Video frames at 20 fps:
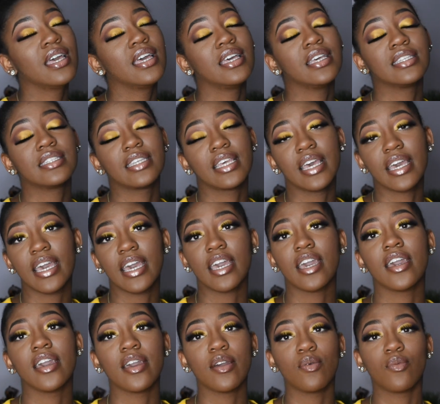It's
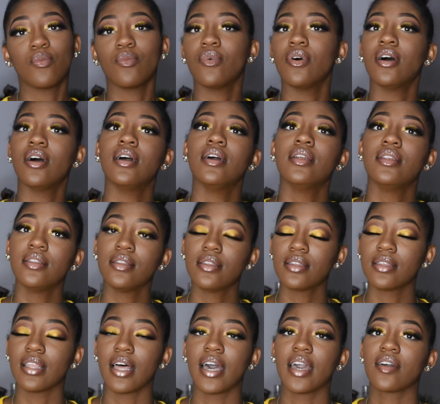a one,
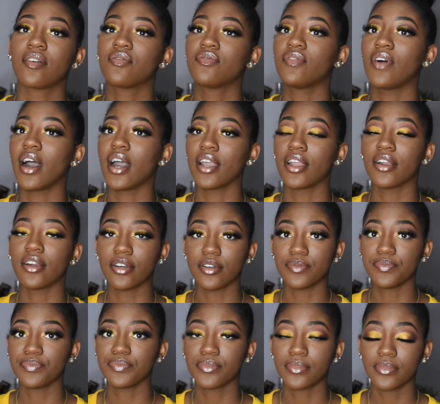like fire,